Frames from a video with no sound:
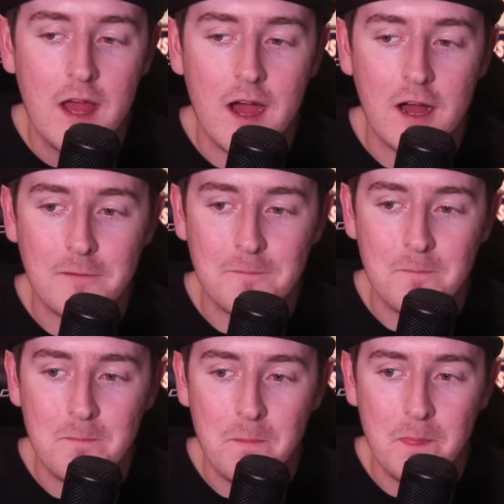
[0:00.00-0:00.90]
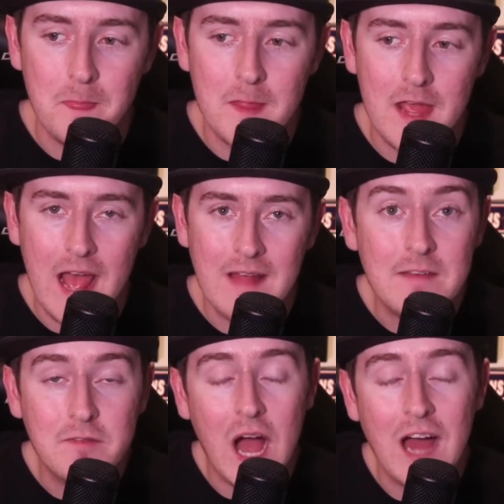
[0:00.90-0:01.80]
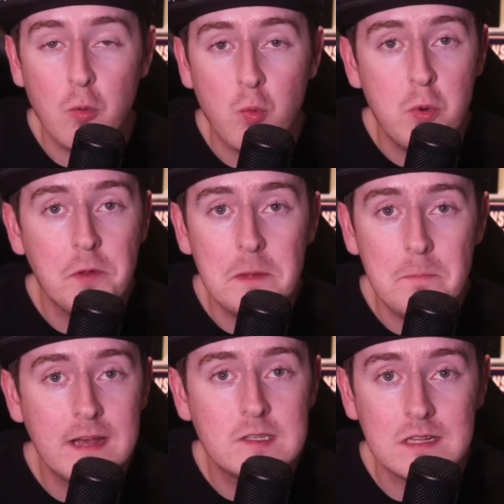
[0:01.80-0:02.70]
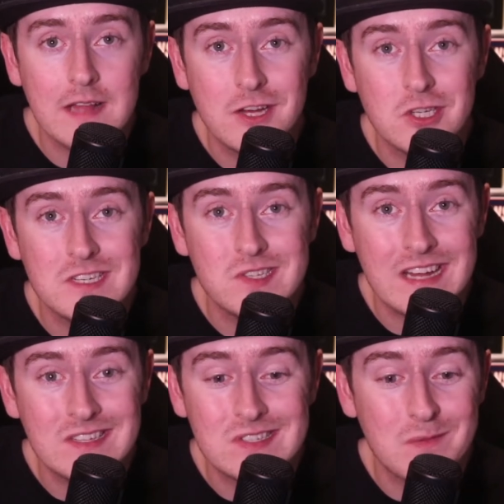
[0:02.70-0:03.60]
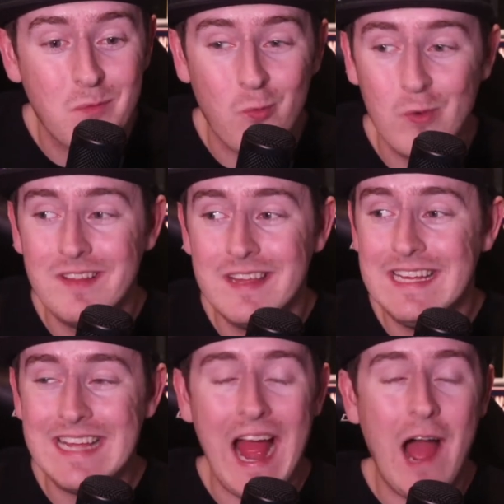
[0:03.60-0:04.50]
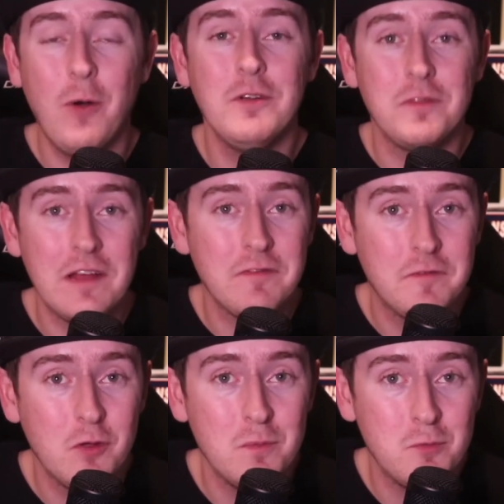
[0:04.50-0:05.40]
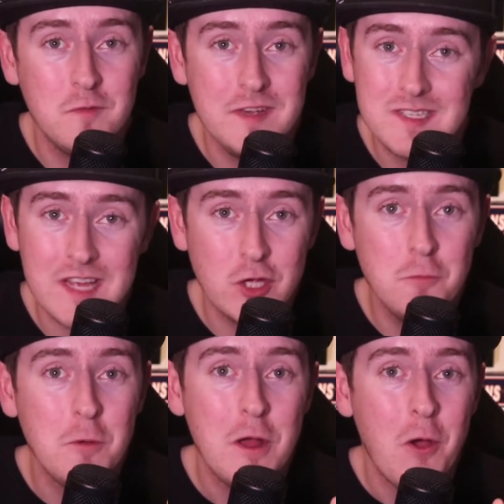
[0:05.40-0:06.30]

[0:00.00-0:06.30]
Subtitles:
And they've got really big selections and some really out of left field movies that you